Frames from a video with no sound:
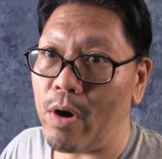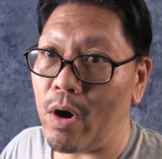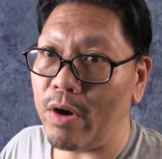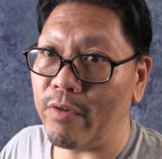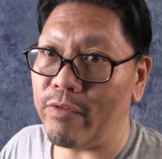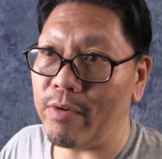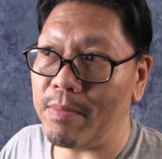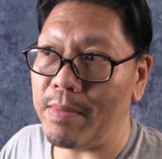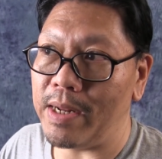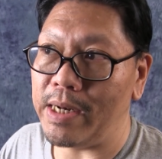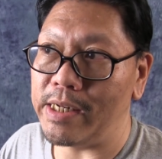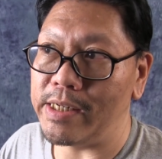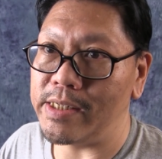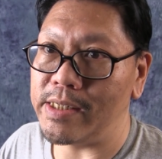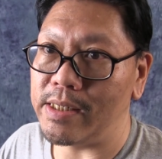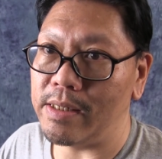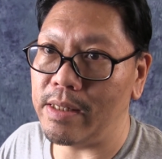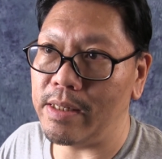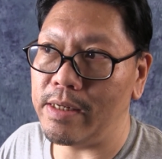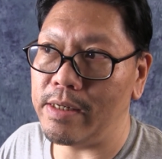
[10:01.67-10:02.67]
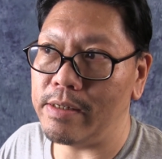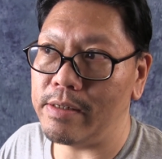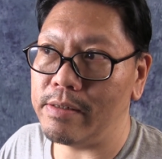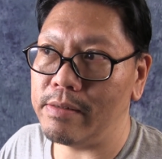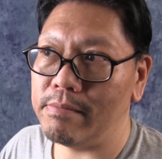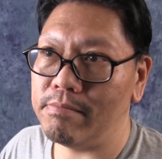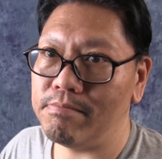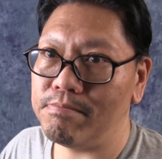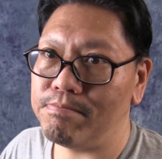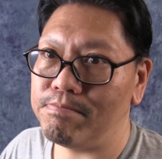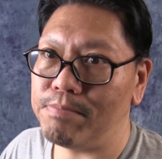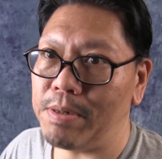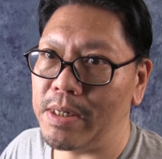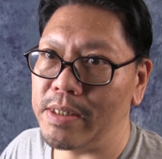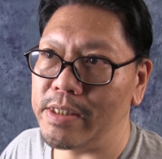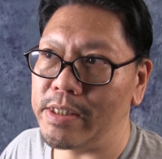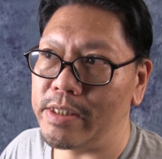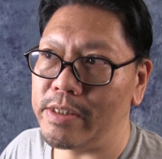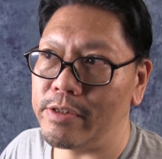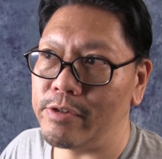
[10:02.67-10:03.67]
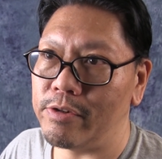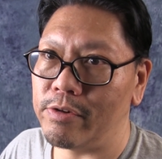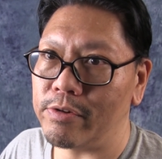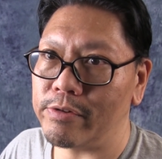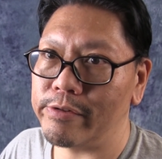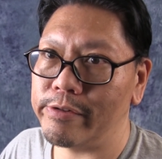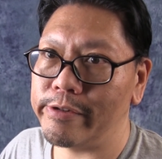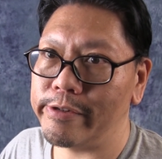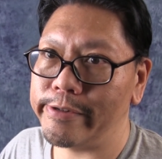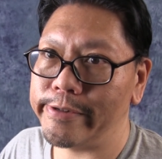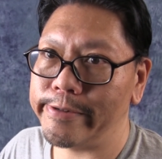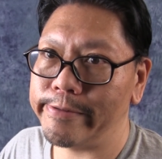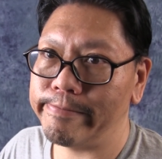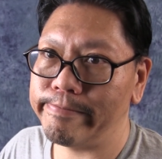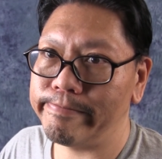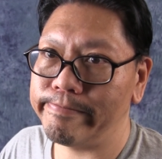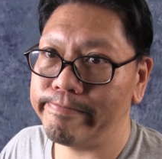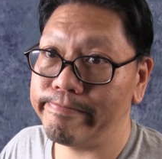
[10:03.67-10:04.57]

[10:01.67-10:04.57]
barring from any silly puns and jokes.